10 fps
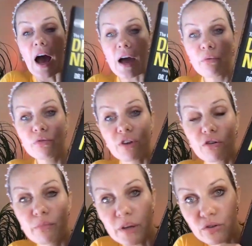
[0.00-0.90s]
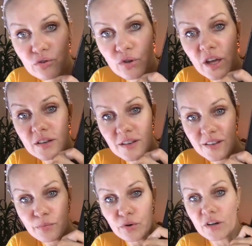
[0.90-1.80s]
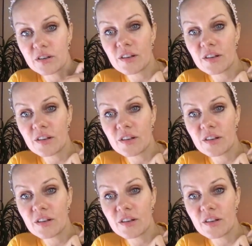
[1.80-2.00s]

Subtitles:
I will recommend you to get this book.